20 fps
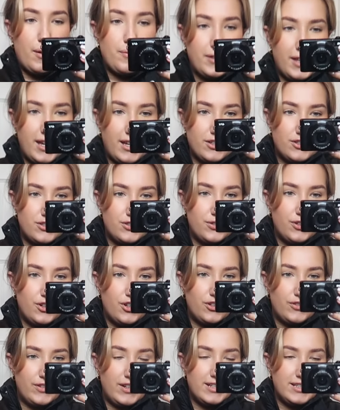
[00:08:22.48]
I'm getting too
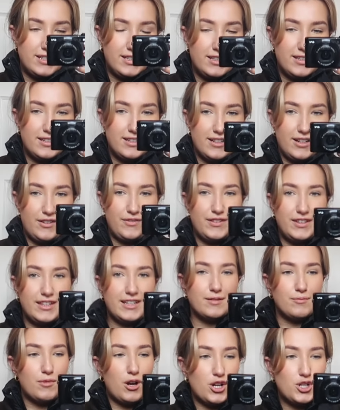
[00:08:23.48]
hot already. I feel
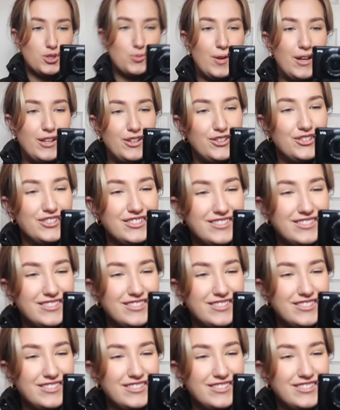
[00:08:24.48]
like a marshmallow.